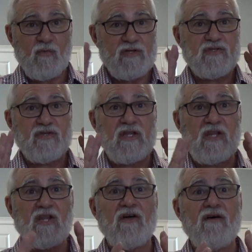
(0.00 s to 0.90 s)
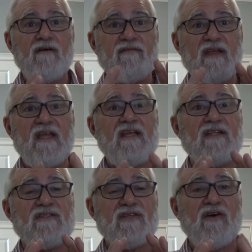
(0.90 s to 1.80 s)
We should love
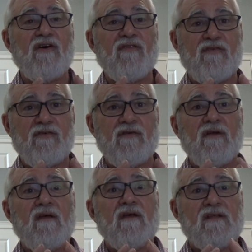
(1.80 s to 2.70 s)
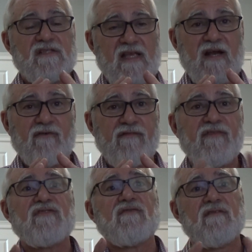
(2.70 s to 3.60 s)
each other
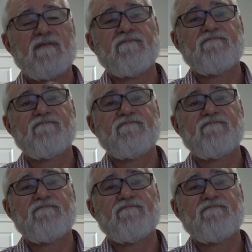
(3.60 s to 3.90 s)
sacrificially.